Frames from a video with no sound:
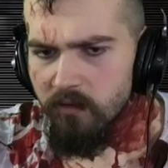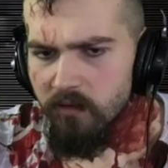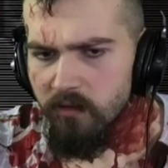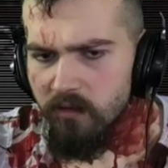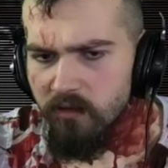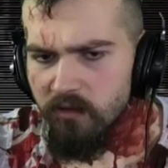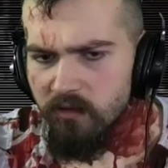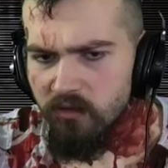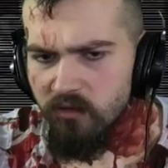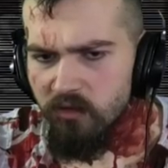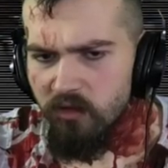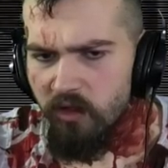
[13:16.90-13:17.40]

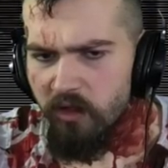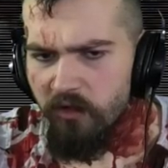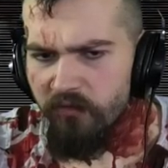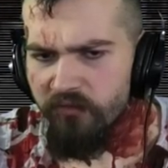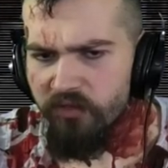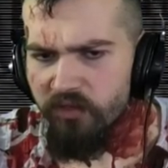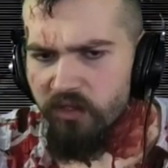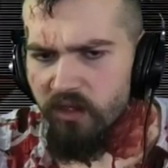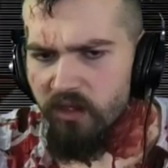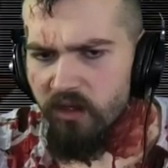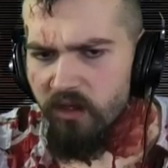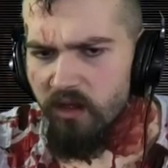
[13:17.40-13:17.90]
I'll
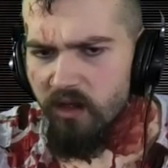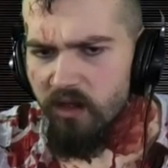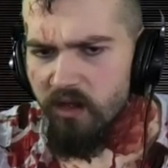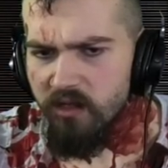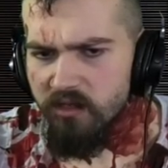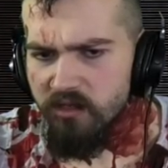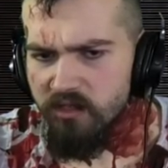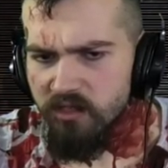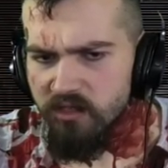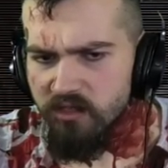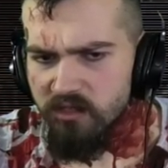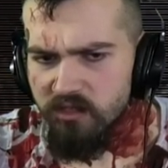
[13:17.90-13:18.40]
have to
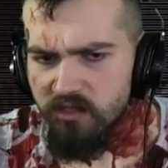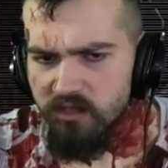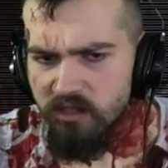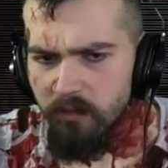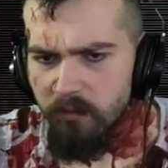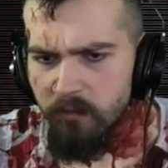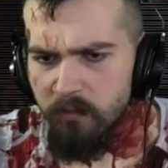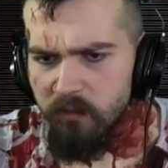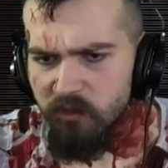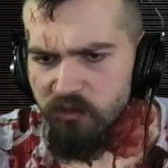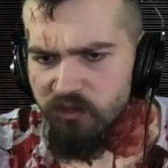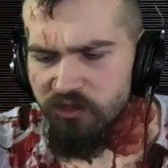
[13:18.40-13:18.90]
just
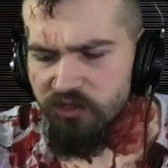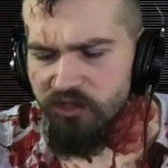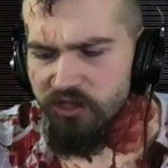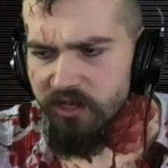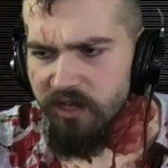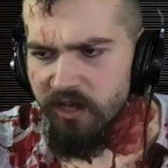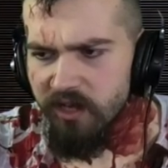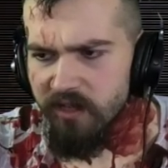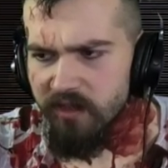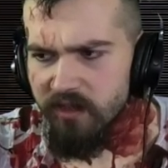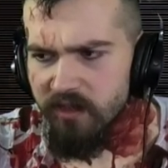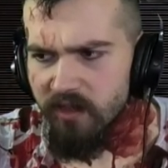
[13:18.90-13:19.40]
double
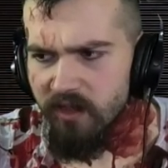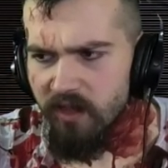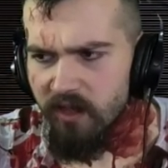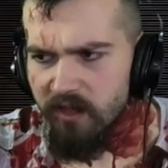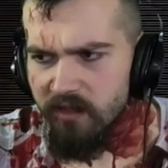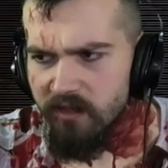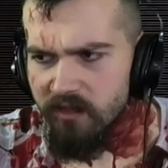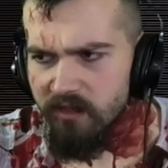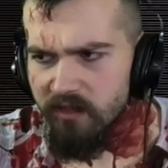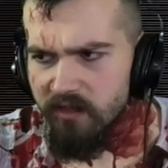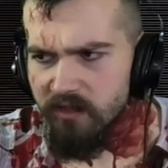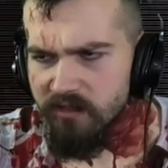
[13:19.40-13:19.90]
check
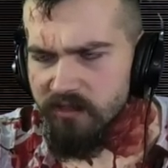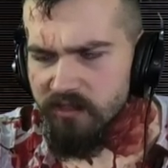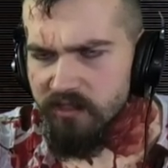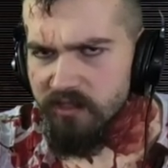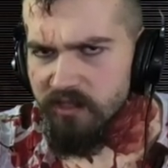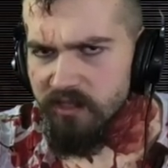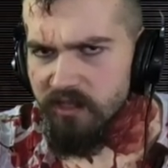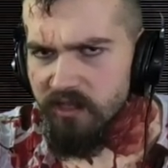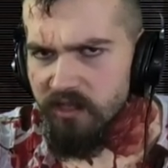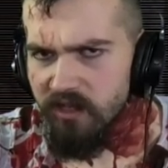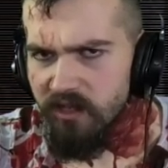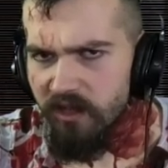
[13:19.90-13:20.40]
then to
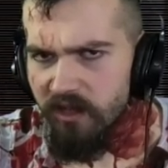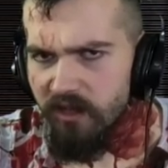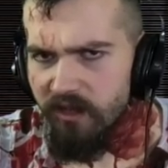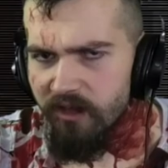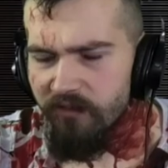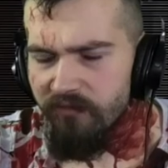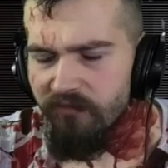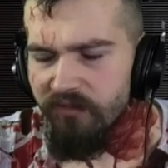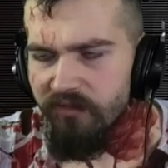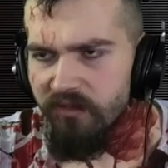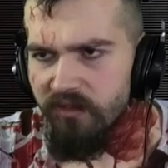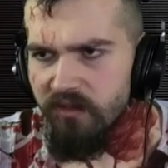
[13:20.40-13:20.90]
see
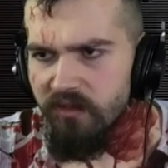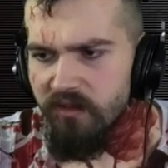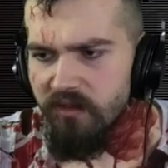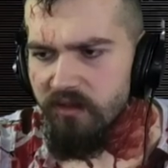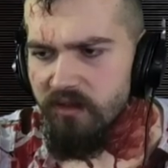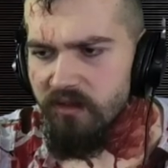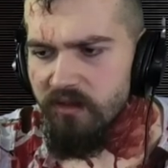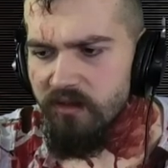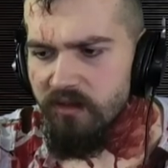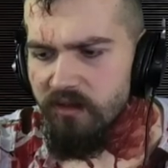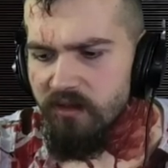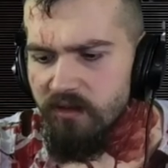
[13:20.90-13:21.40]
if
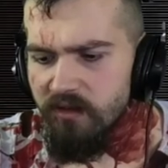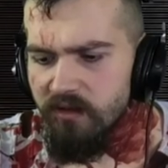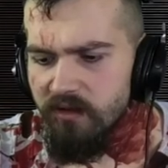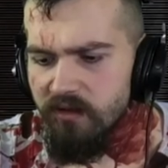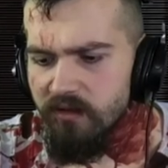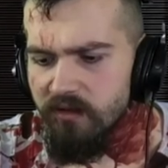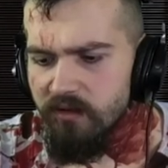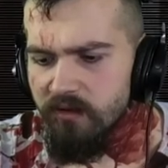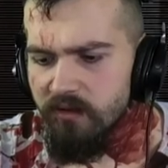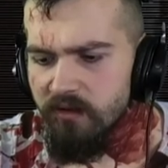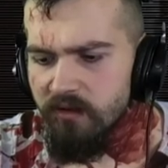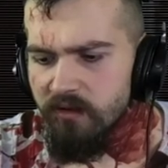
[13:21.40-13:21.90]
the
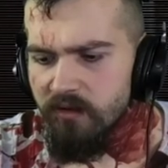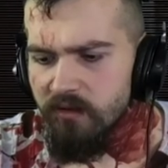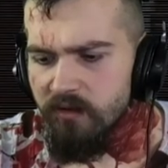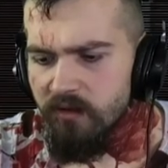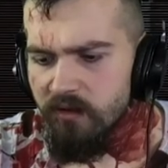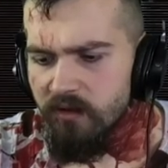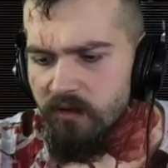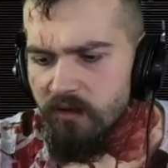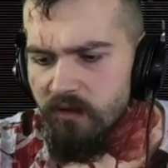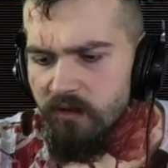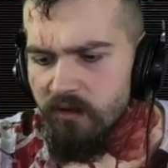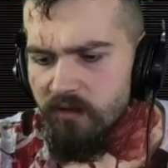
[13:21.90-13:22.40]

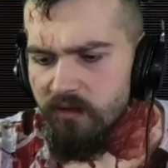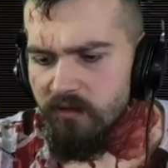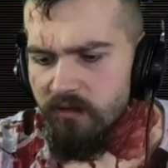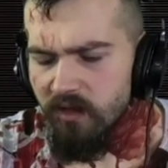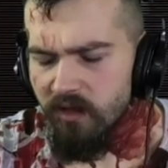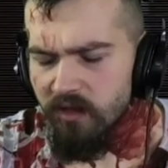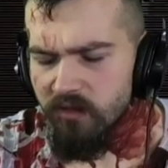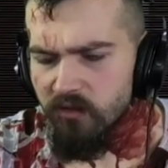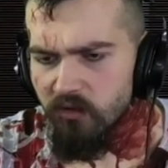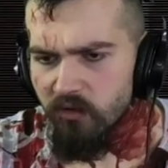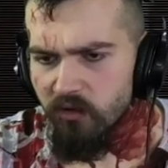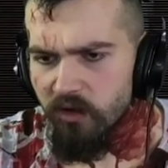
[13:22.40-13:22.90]

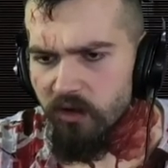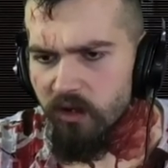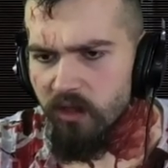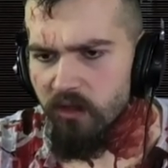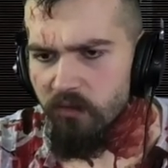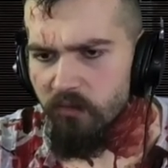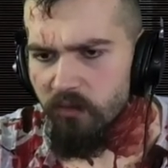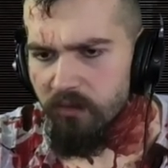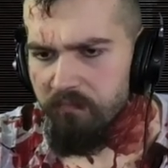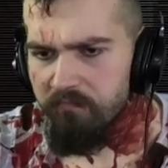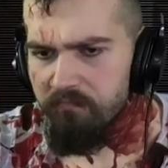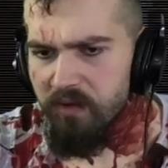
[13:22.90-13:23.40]
door
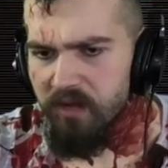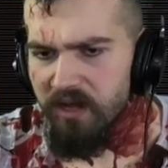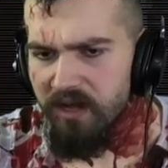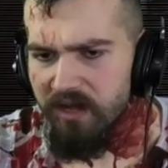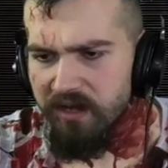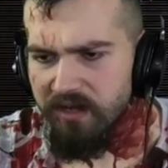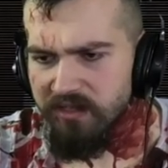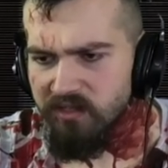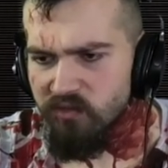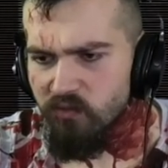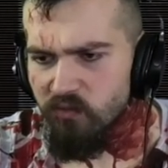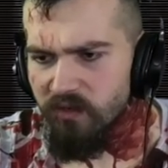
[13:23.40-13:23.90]
that we
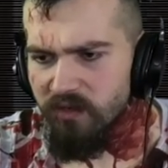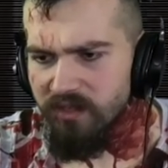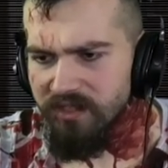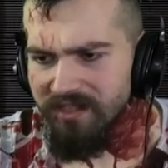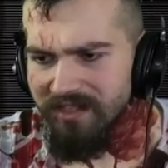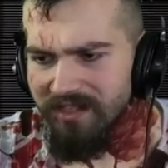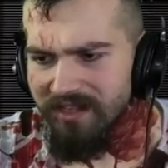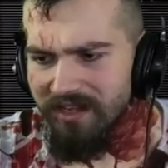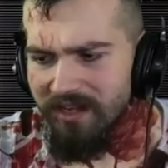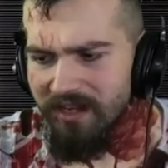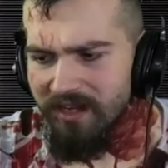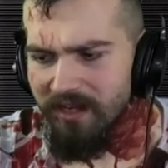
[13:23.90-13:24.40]
passed
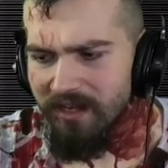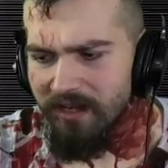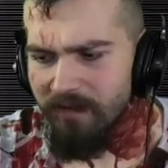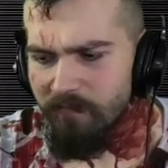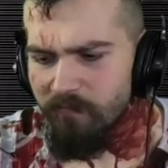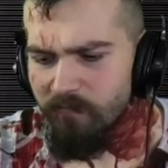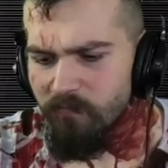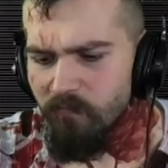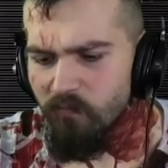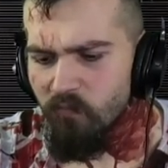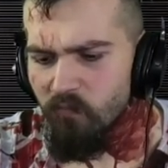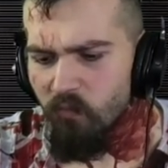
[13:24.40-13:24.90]
wasn't
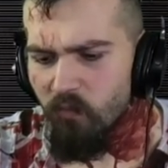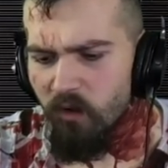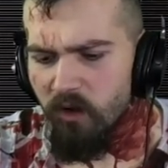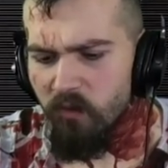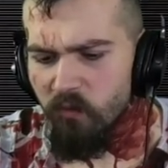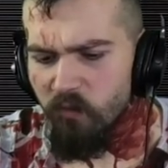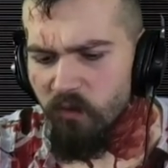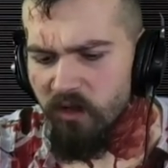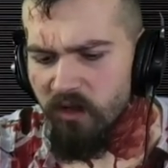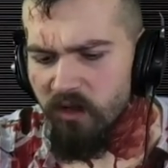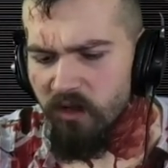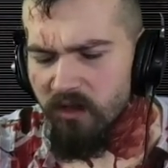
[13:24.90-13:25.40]

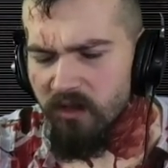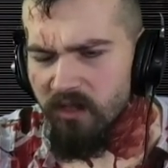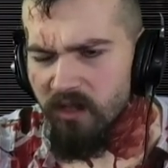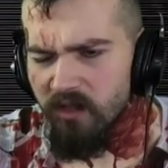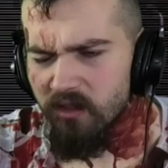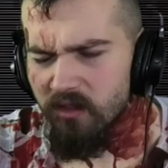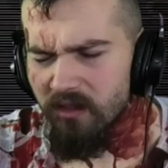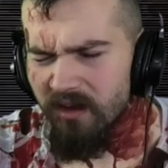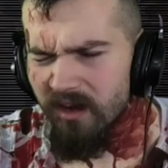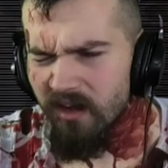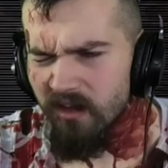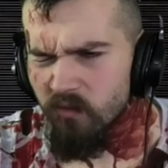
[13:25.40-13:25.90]
one where you had to
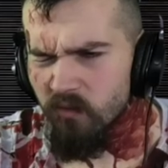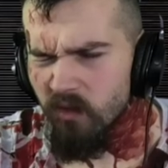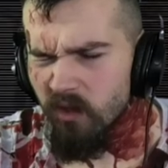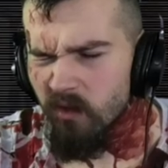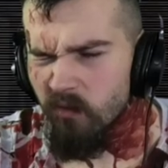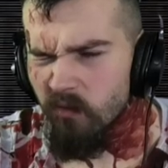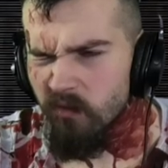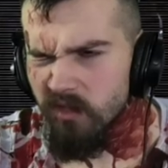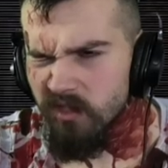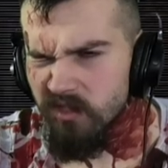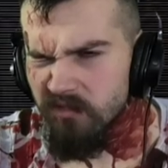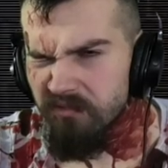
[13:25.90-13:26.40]
interact with
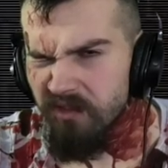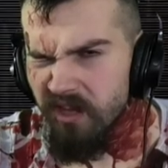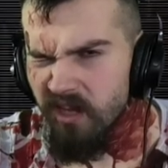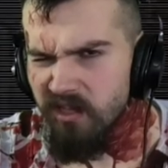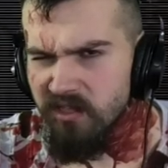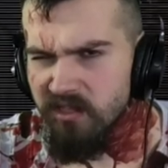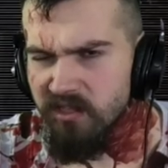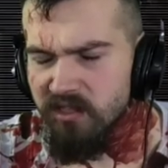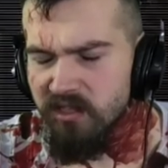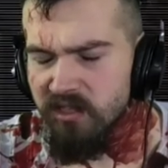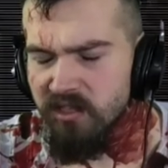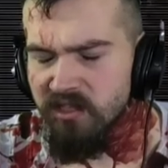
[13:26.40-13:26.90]
it with
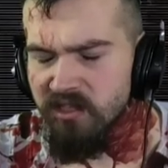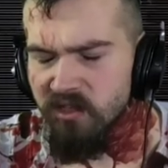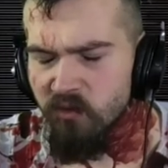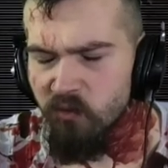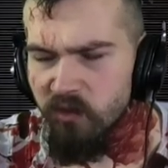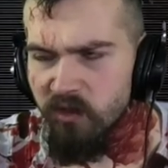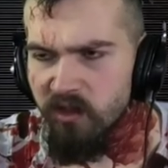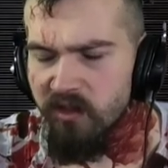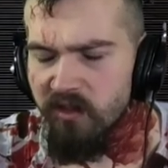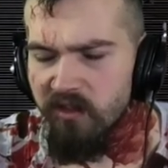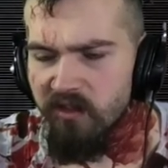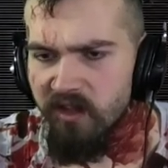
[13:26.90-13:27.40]
space, because it
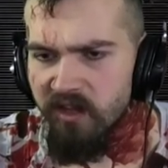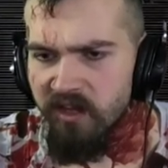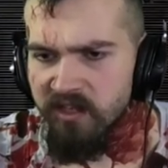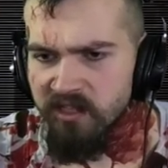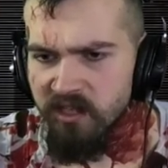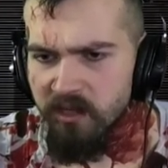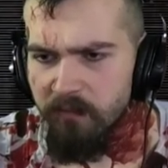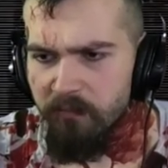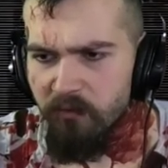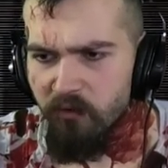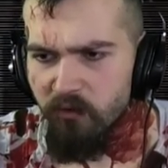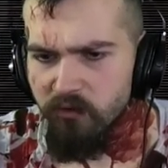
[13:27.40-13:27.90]
wouldn't let us
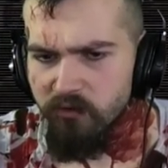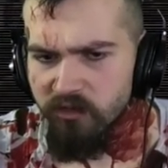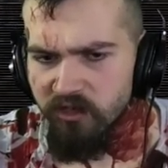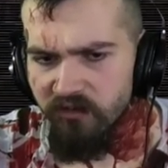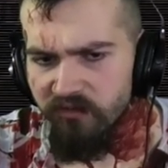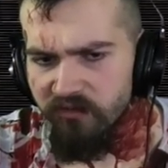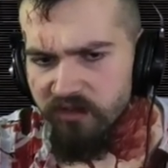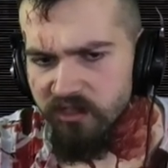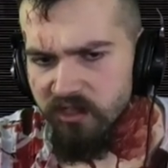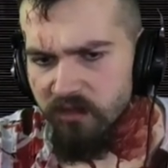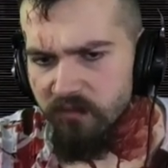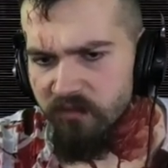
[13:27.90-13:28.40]
approach it
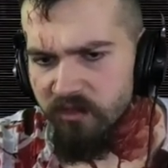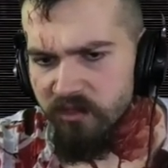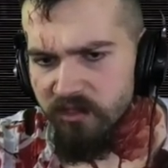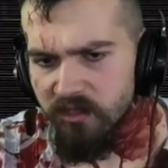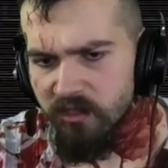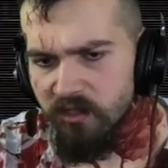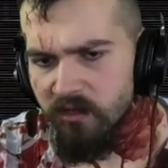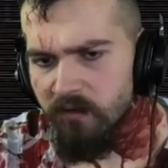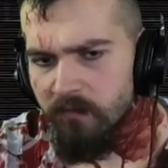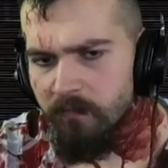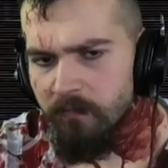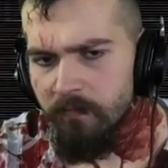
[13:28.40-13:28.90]
for some
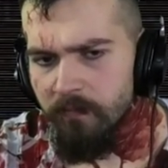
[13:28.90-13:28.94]
reason.